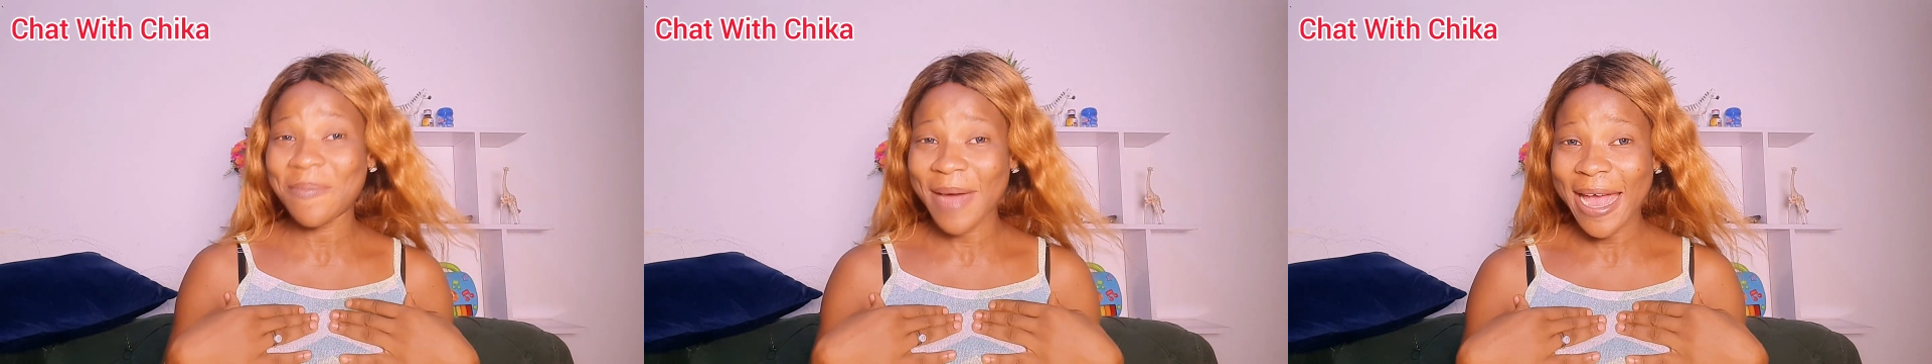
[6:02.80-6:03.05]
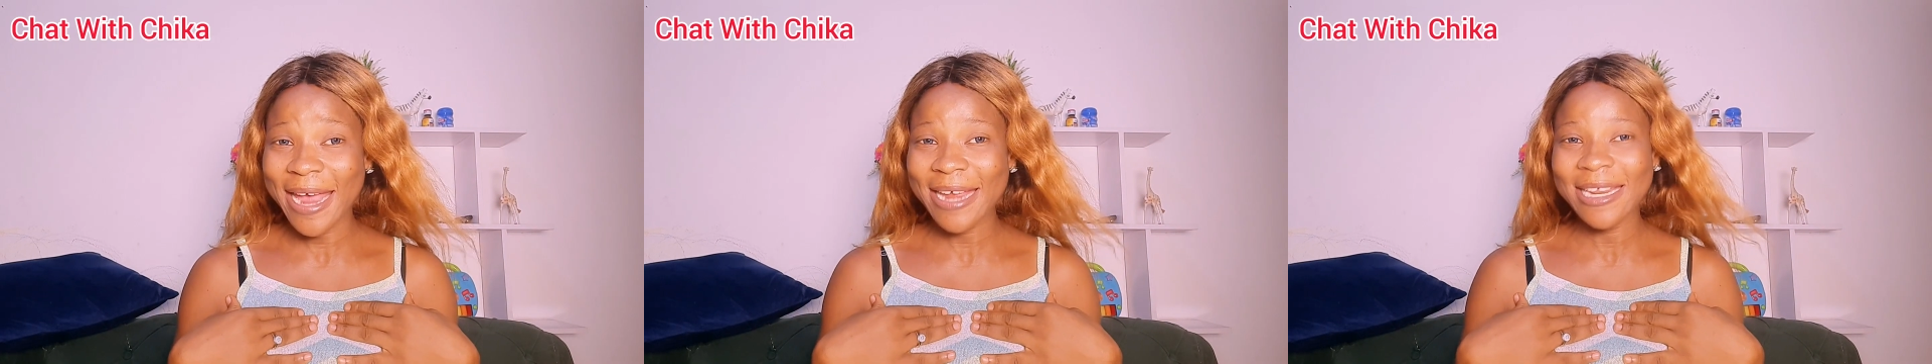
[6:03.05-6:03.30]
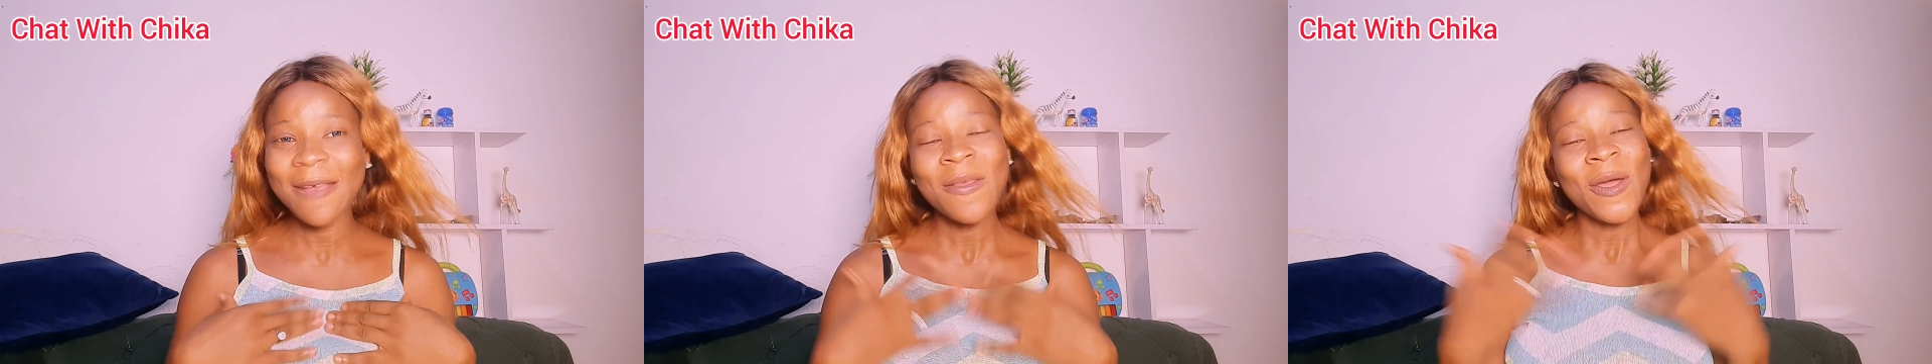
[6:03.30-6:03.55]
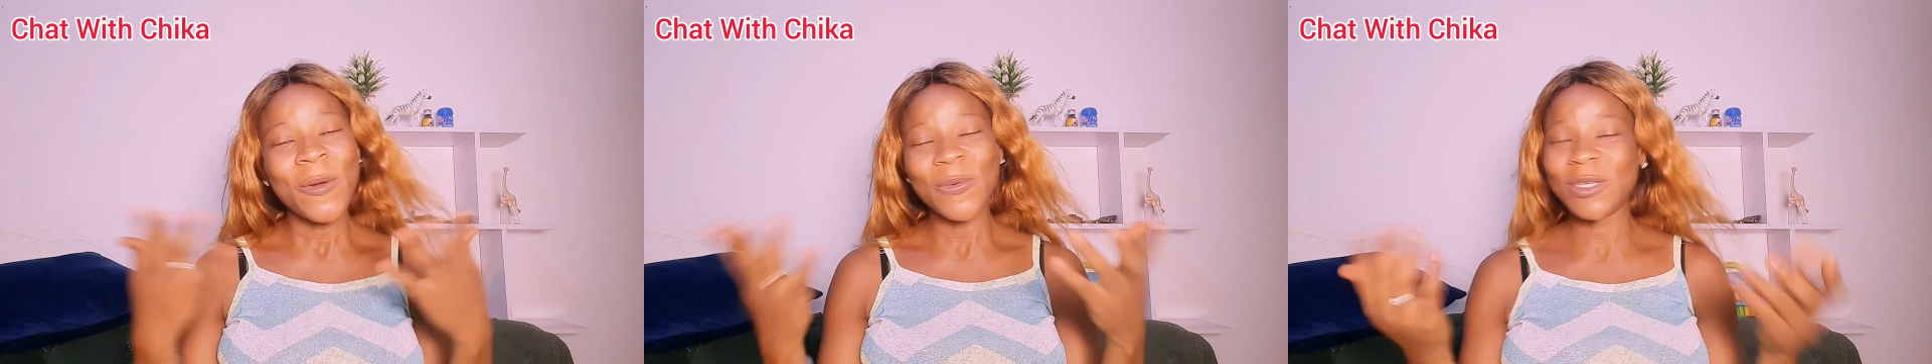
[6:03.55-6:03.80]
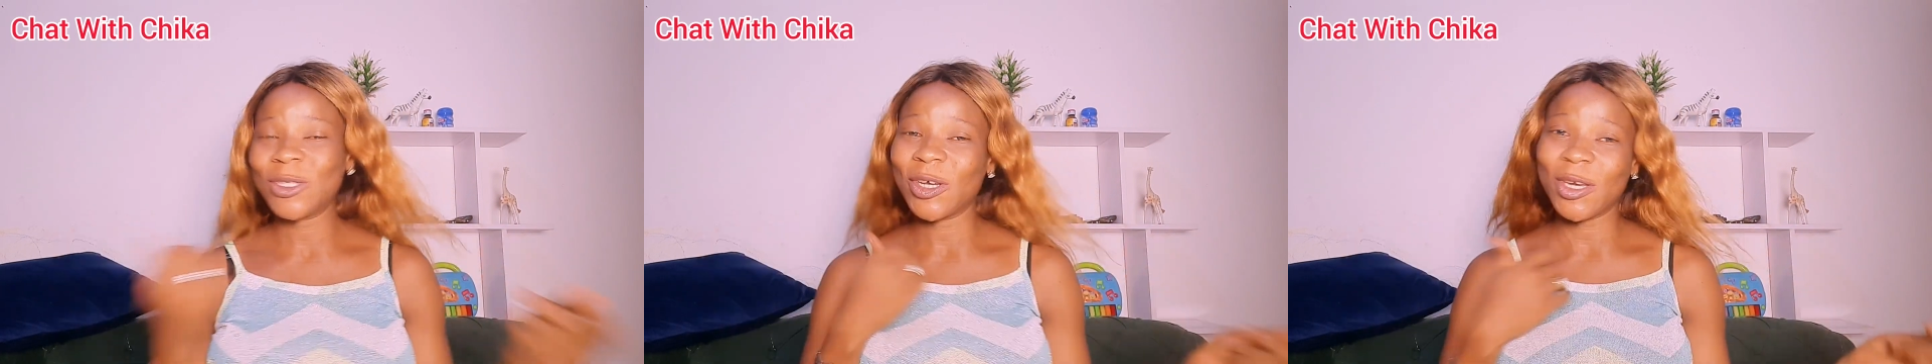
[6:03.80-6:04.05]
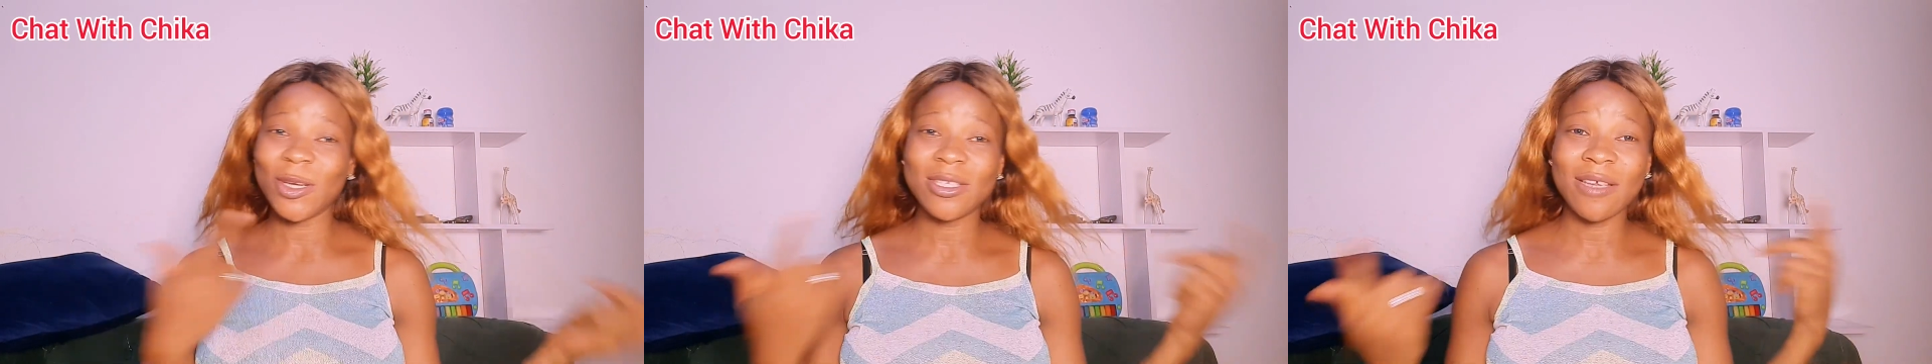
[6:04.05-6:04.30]
mind. Wish your
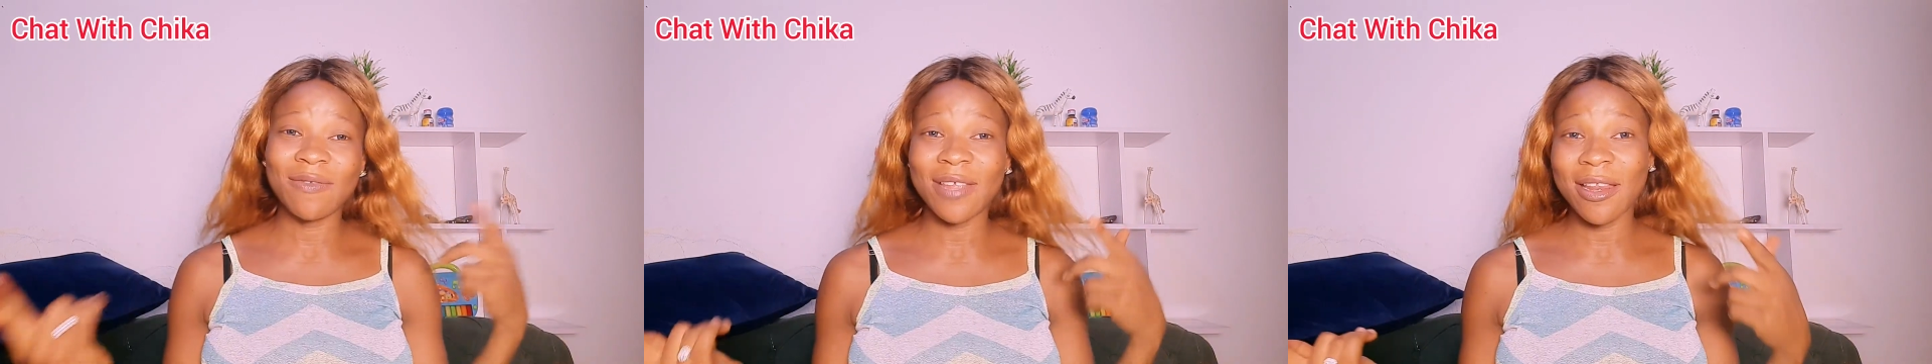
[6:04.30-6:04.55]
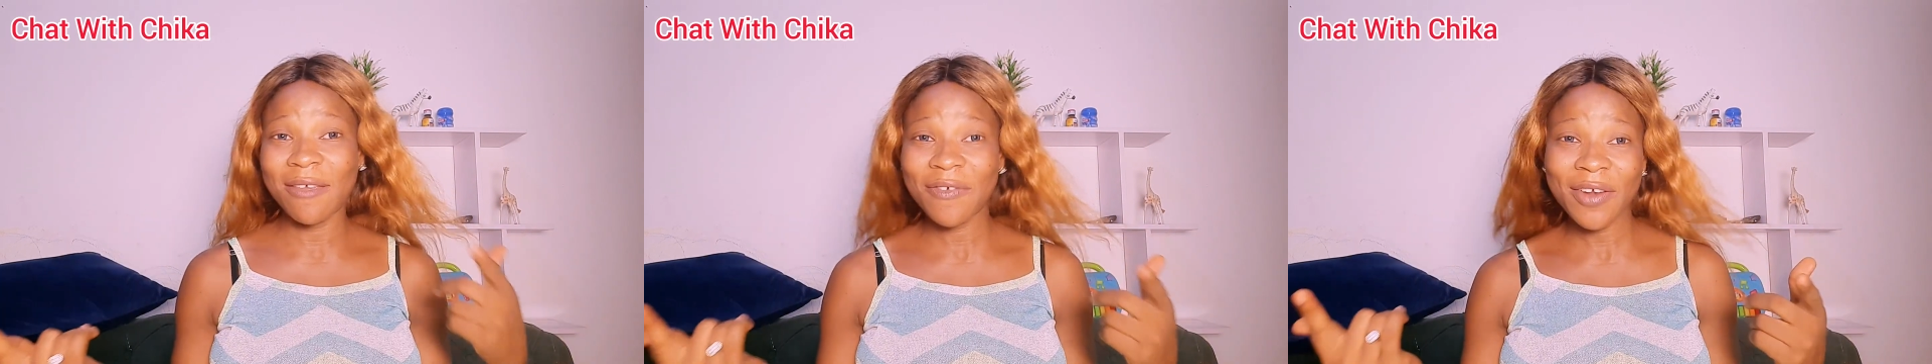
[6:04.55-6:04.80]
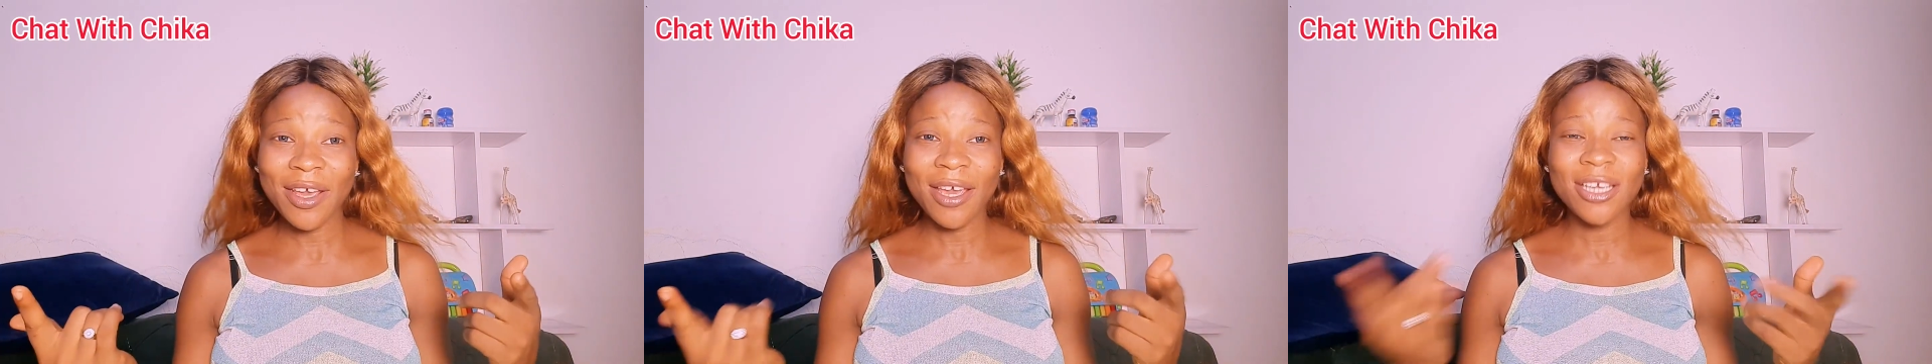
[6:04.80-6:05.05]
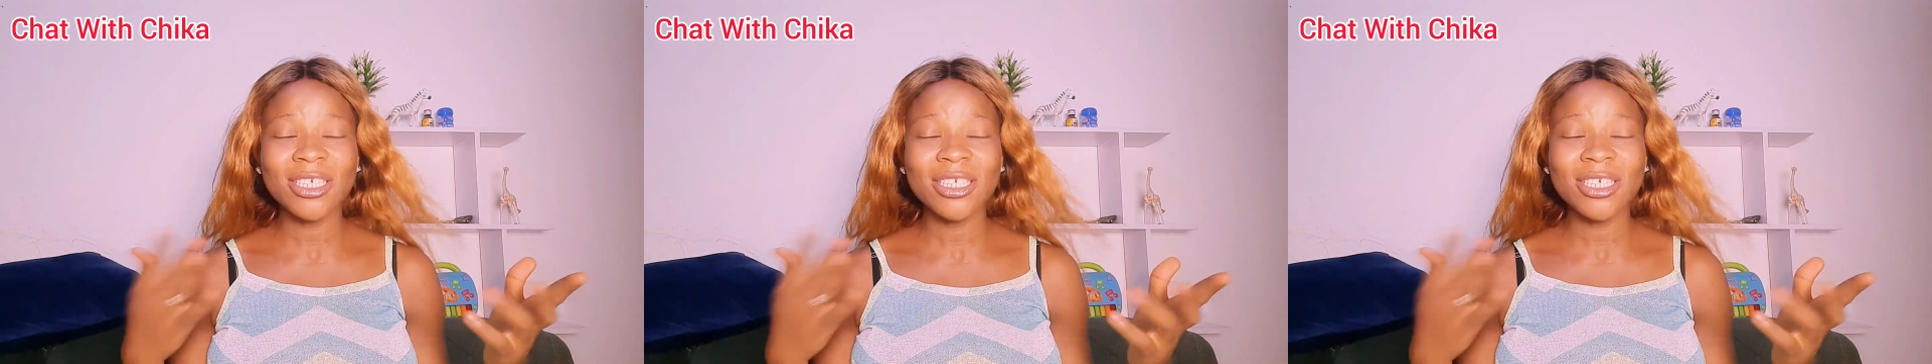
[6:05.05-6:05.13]
girl safe delivery,